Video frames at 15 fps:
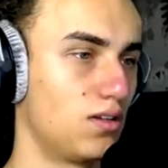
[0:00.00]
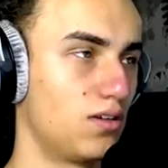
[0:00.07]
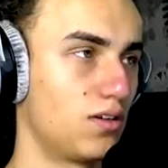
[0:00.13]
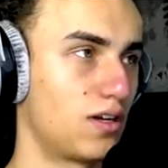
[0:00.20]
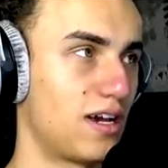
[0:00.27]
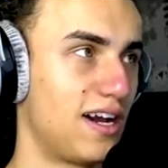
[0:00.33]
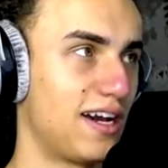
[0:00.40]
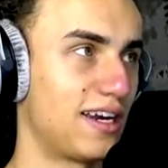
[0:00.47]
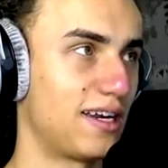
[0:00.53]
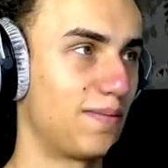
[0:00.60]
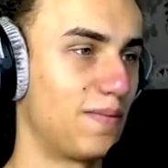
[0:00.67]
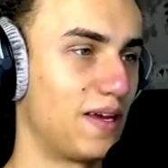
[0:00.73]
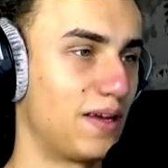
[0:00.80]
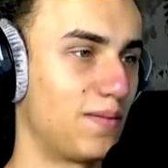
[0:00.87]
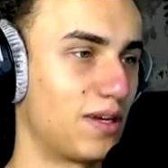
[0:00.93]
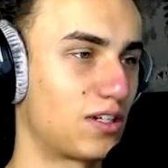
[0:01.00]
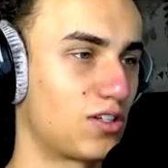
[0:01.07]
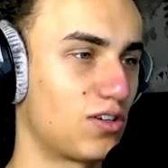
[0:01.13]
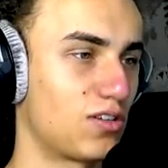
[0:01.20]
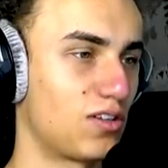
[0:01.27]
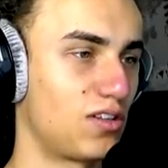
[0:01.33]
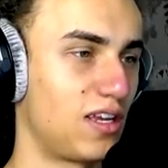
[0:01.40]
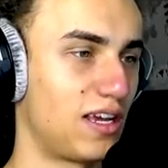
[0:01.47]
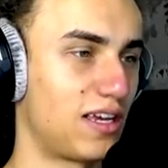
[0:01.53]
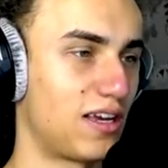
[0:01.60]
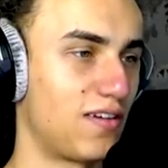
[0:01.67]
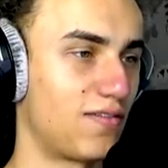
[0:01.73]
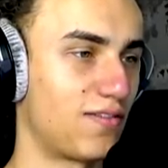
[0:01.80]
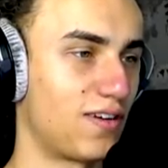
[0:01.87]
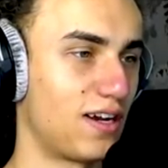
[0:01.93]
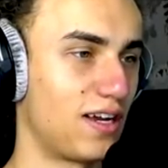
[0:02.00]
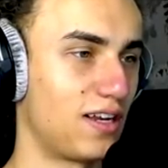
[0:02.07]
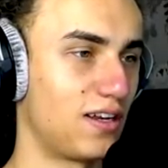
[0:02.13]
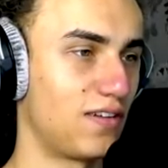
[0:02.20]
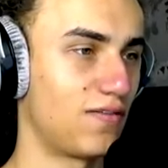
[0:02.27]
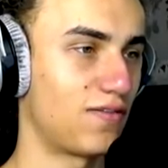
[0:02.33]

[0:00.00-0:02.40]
you ever. You got it, you Ben. Go. Make sure to take off right in